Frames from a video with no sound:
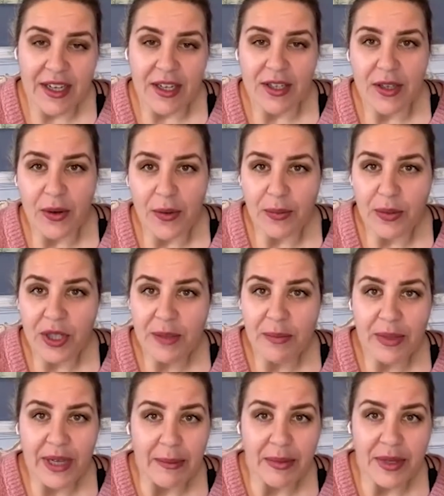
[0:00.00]
Right. So
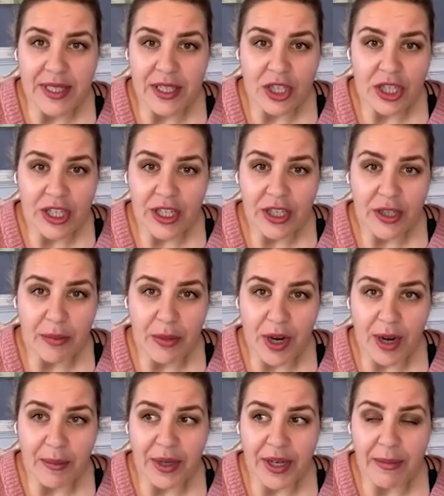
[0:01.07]
just by positioning your
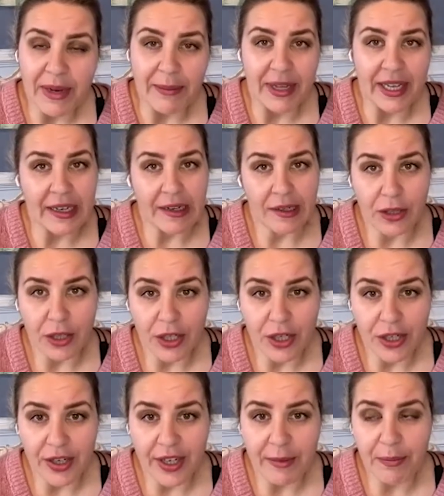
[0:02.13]
property, by making it look good,